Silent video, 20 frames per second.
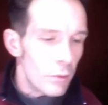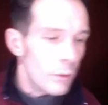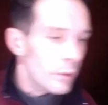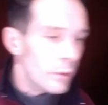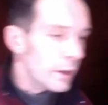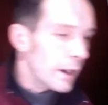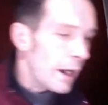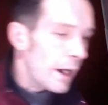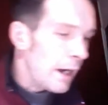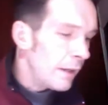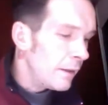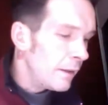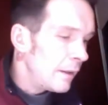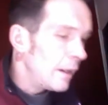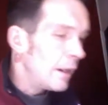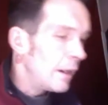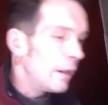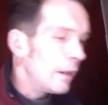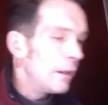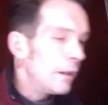what we got
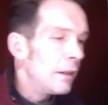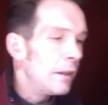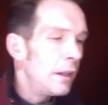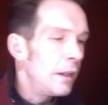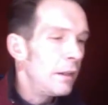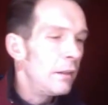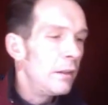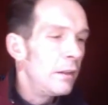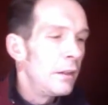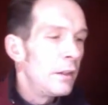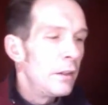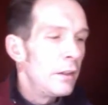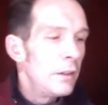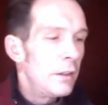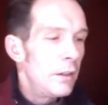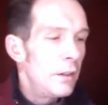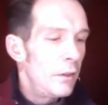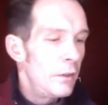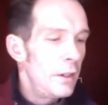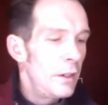there. And then,
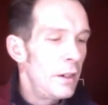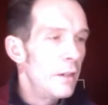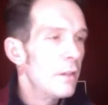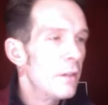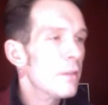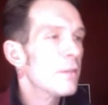here's